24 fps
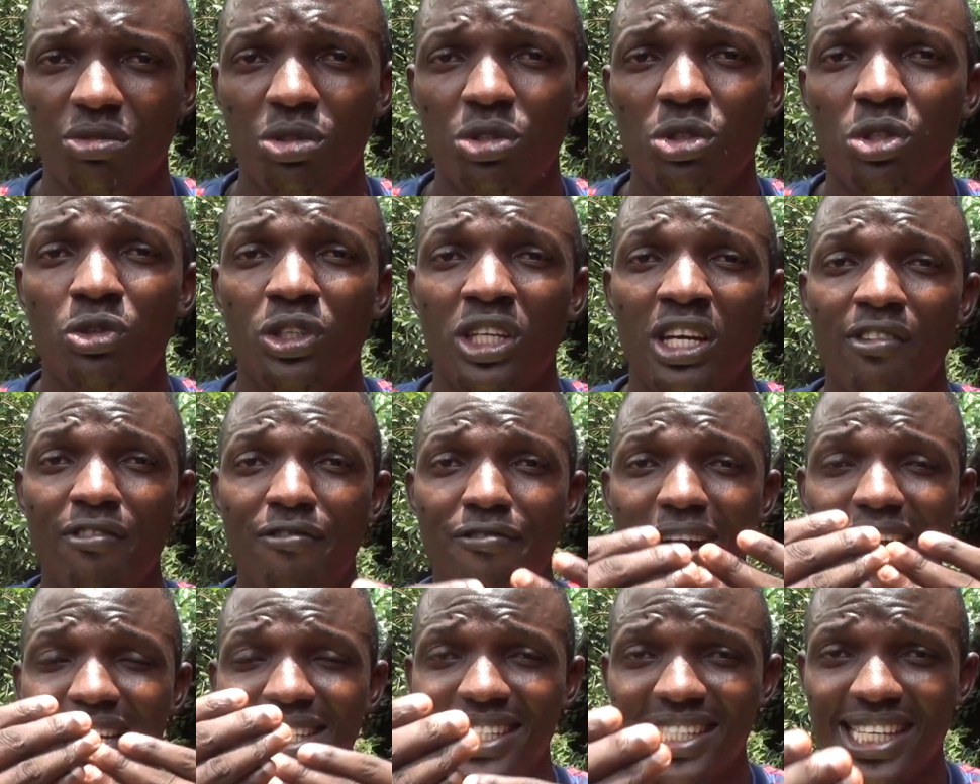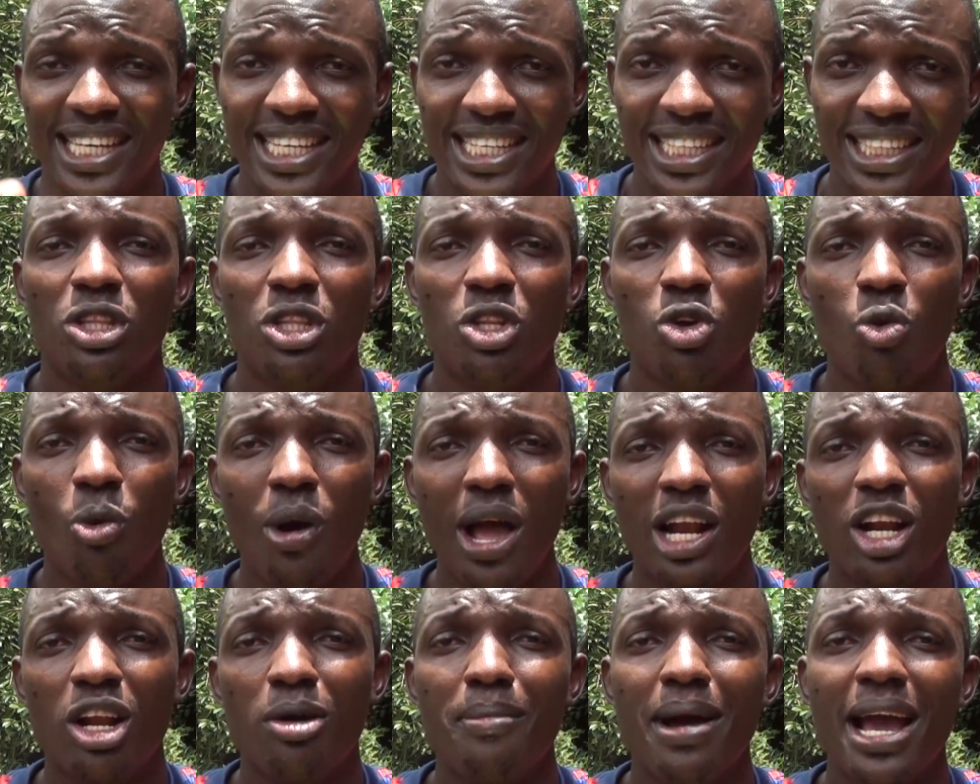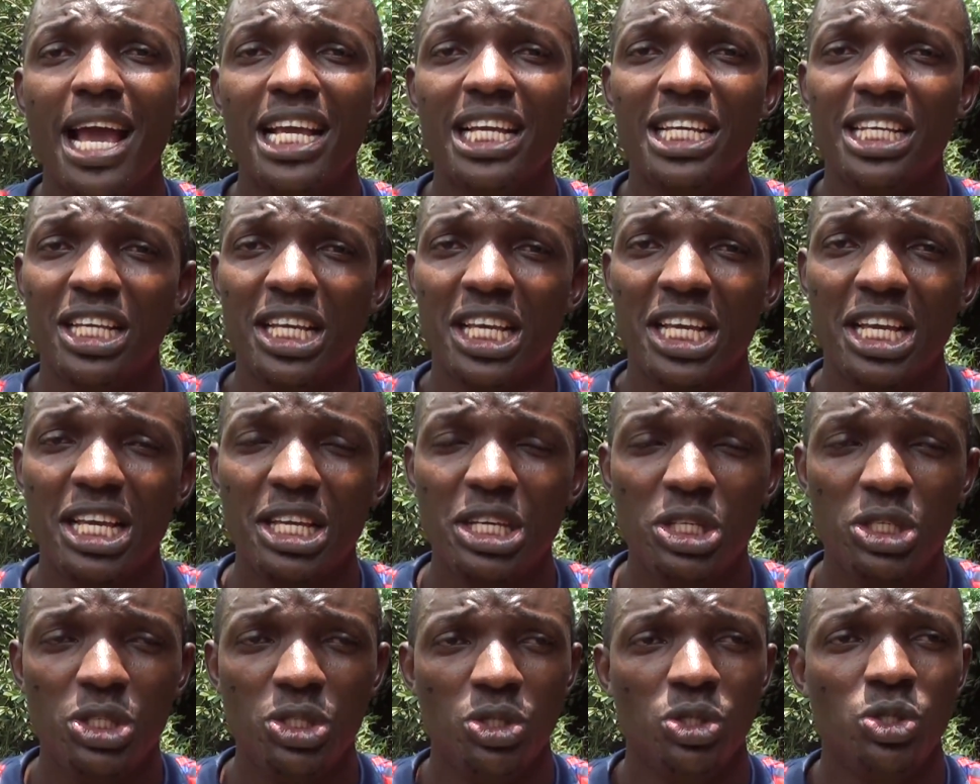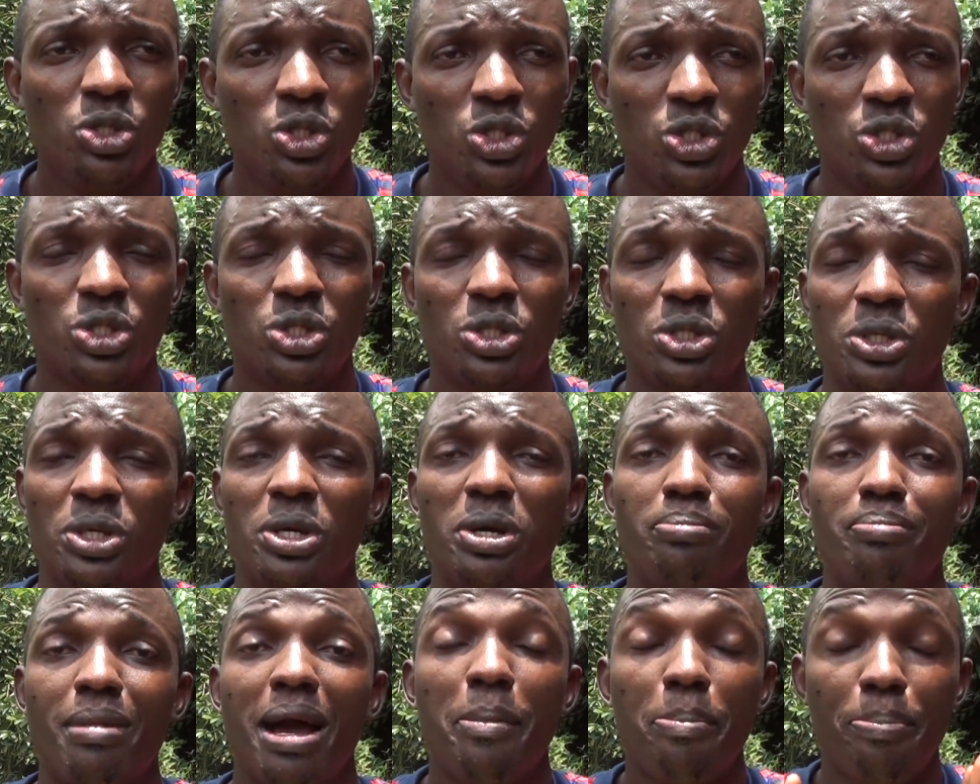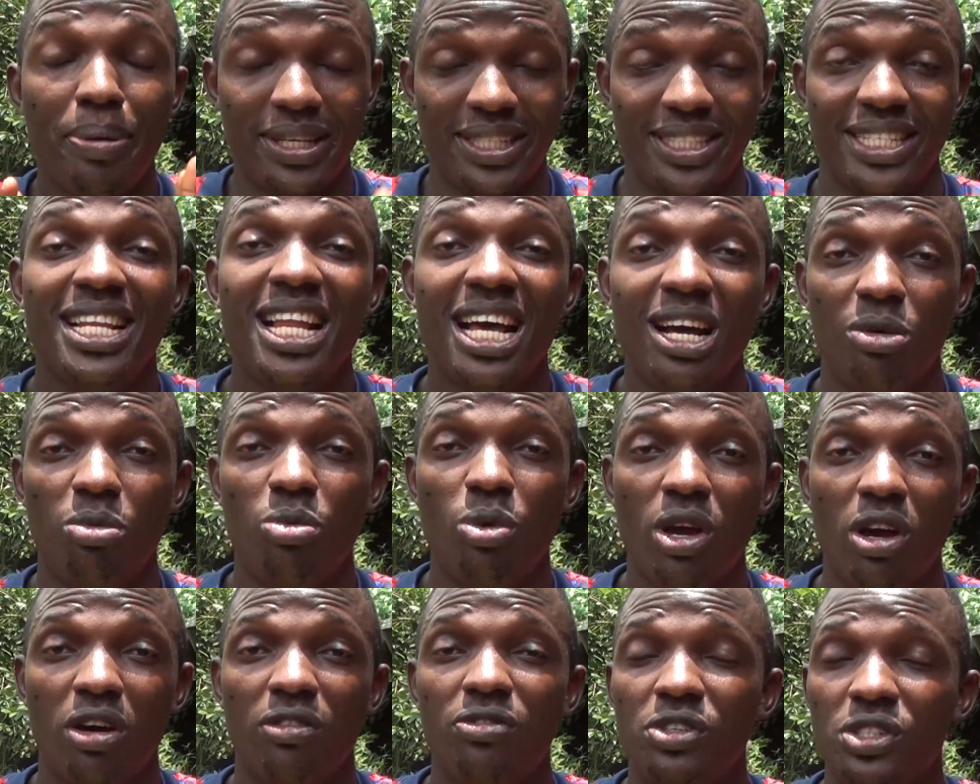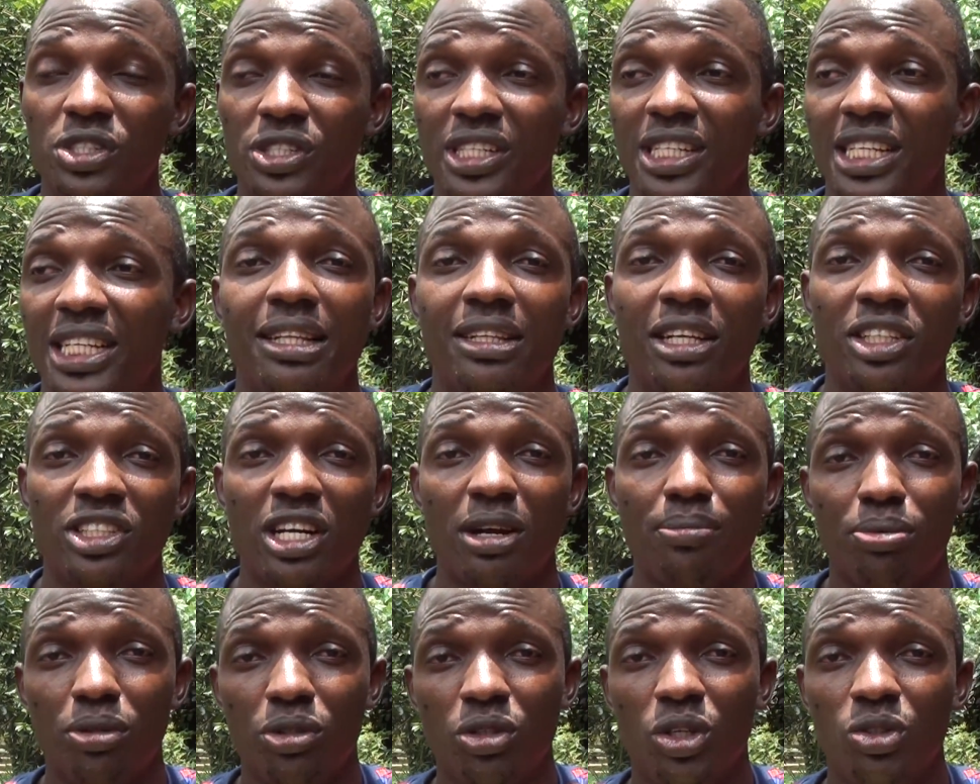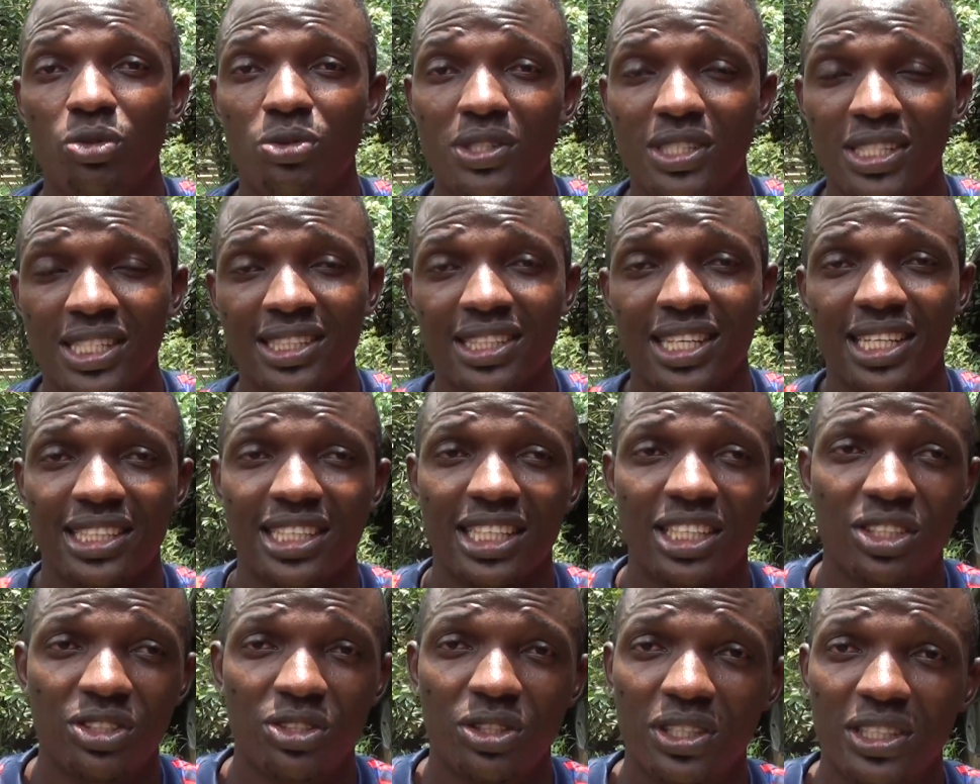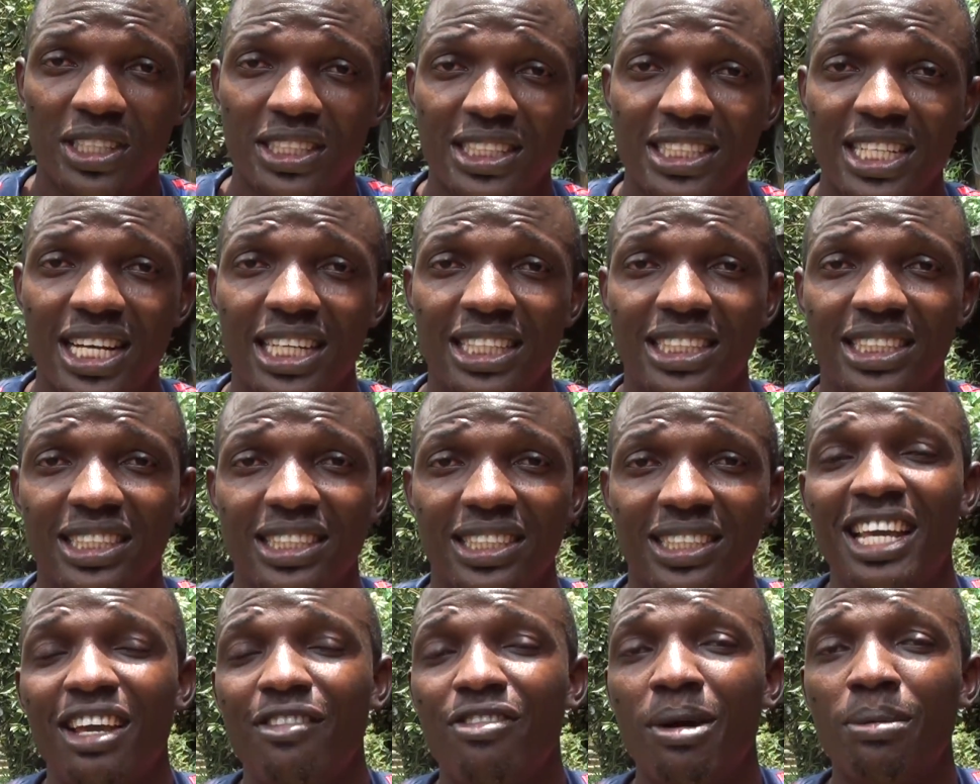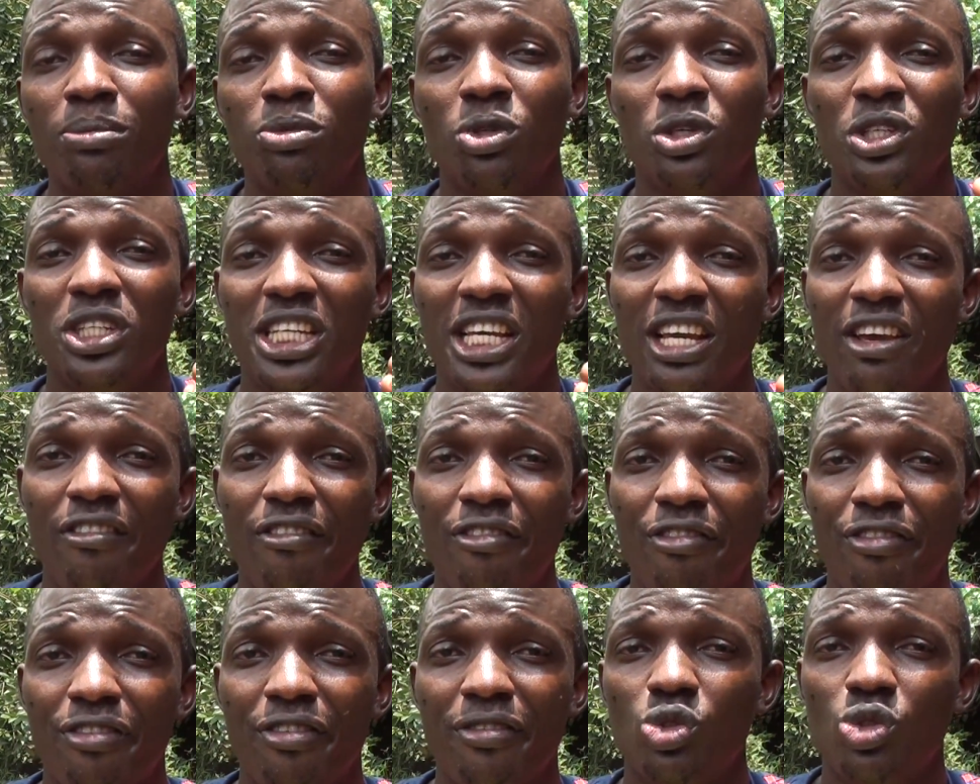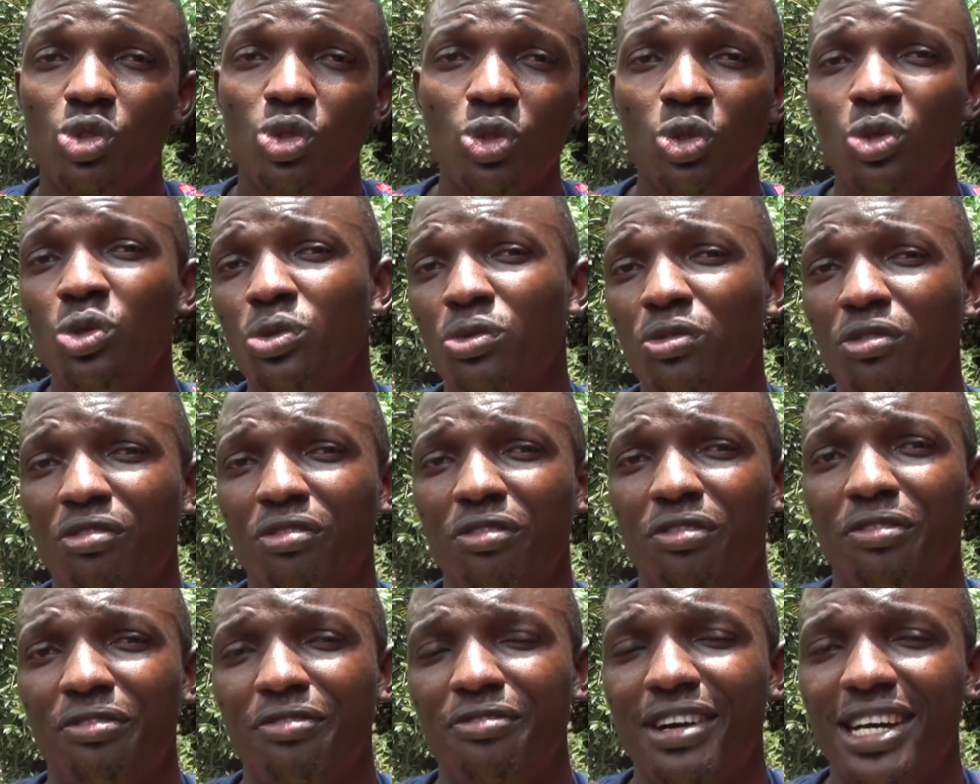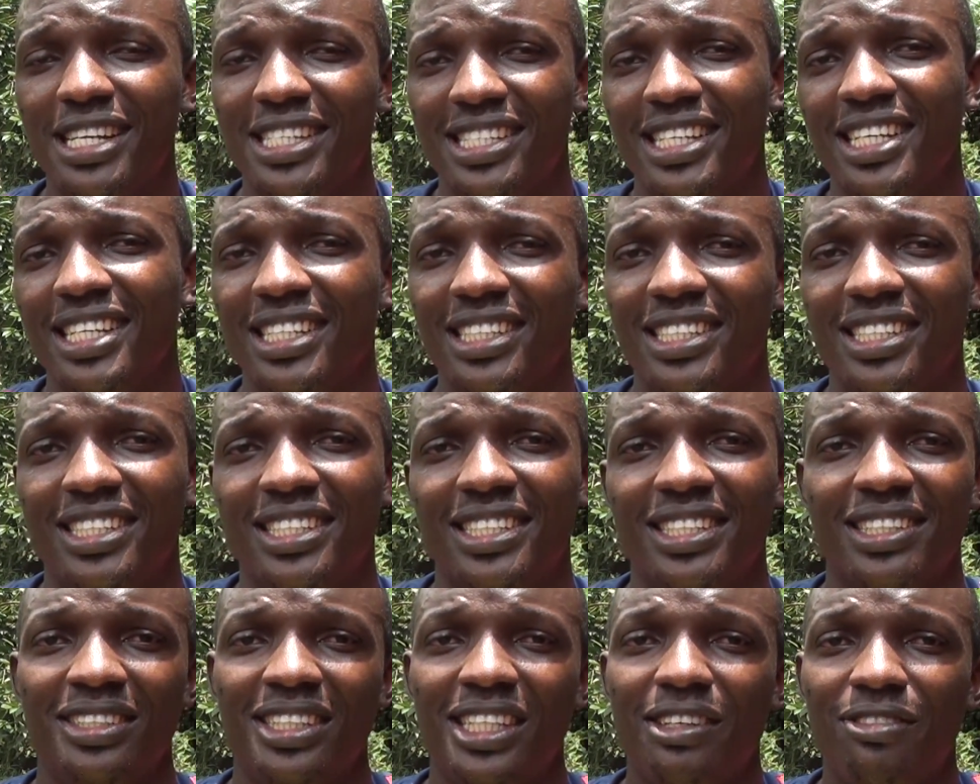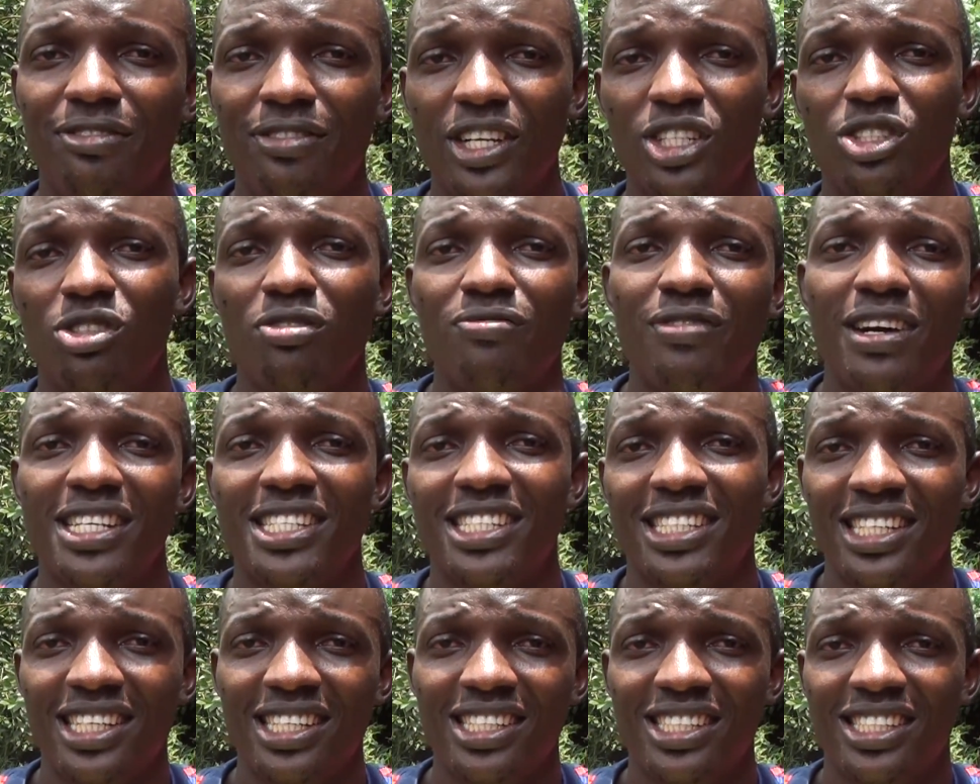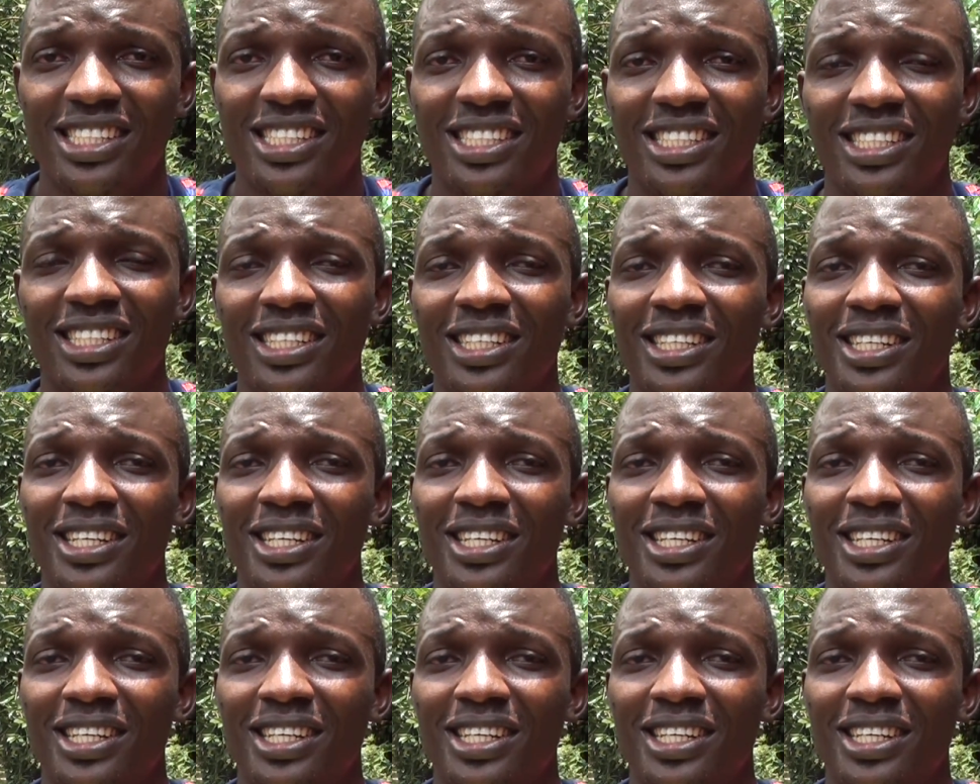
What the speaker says: we give vaccine. The way I normally use, my personal way of using natural products with synthetic drugs is that if I'm to give 2 vaccines, the first 2 vaccines,